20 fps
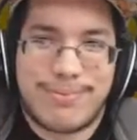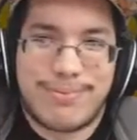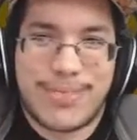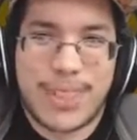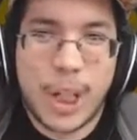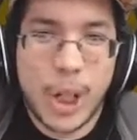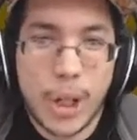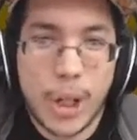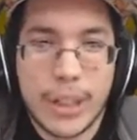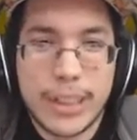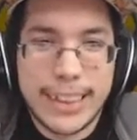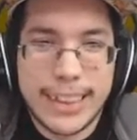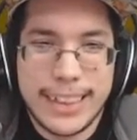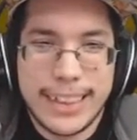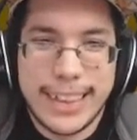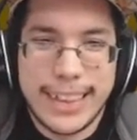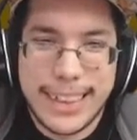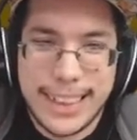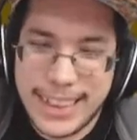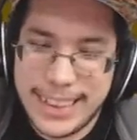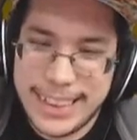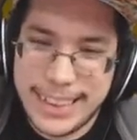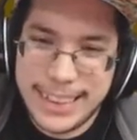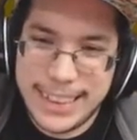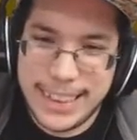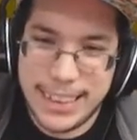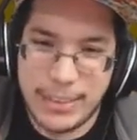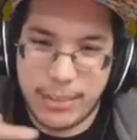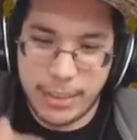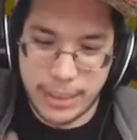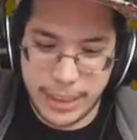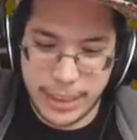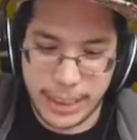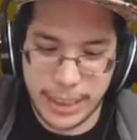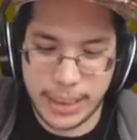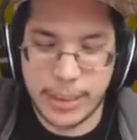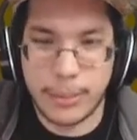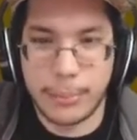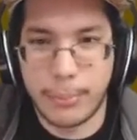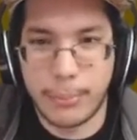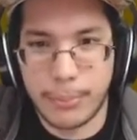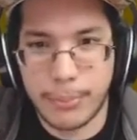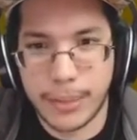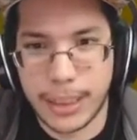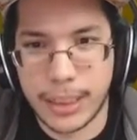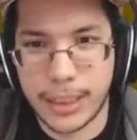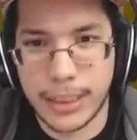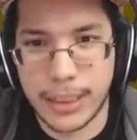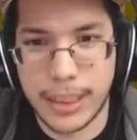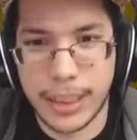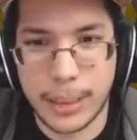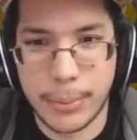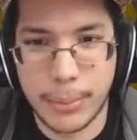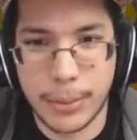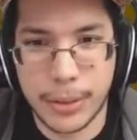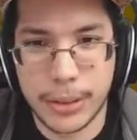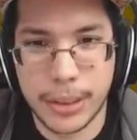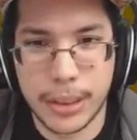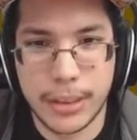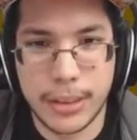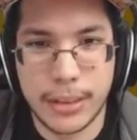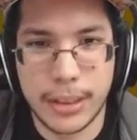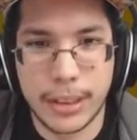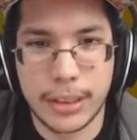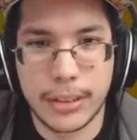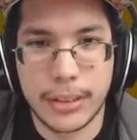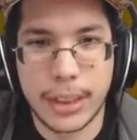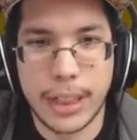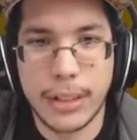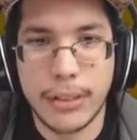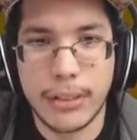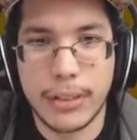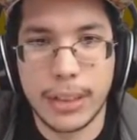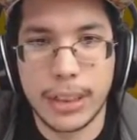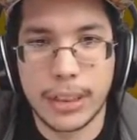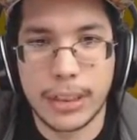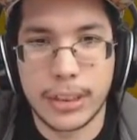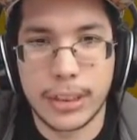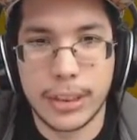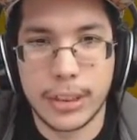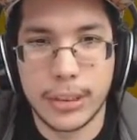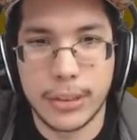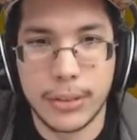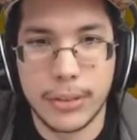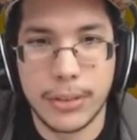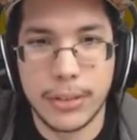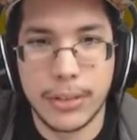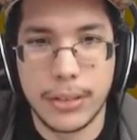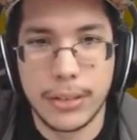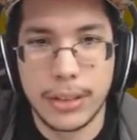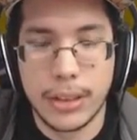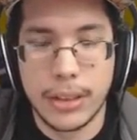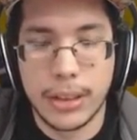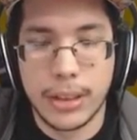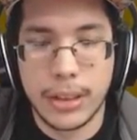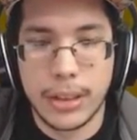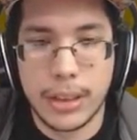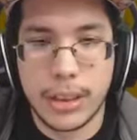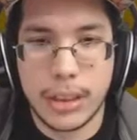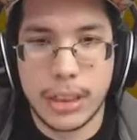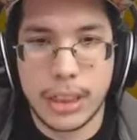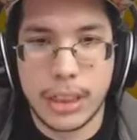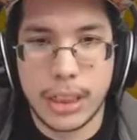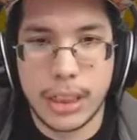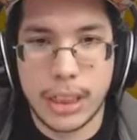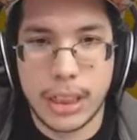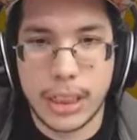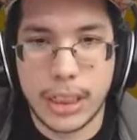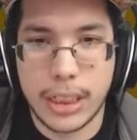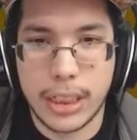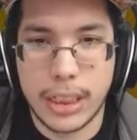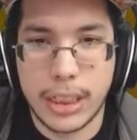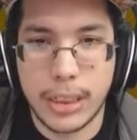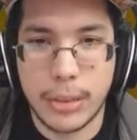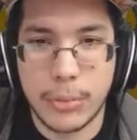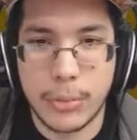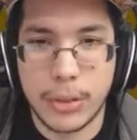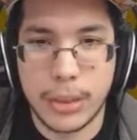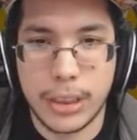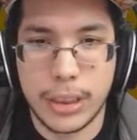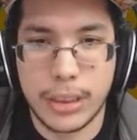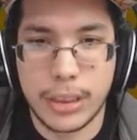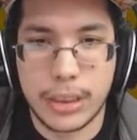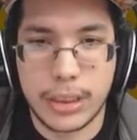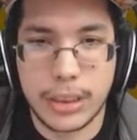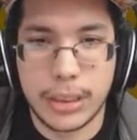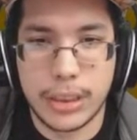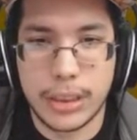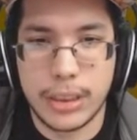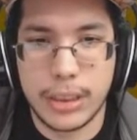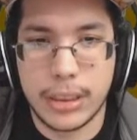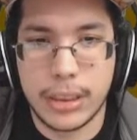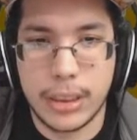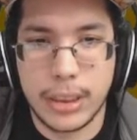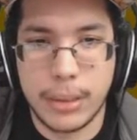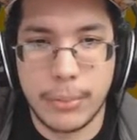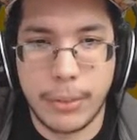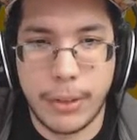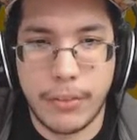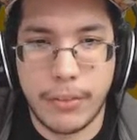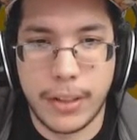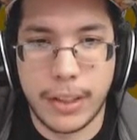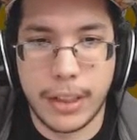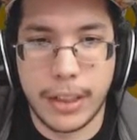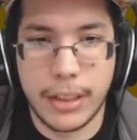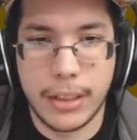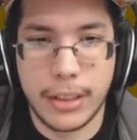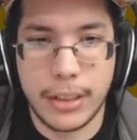Called it! And of course I get poisoned. Alright, so that only does 2. I can hit him once and be fine.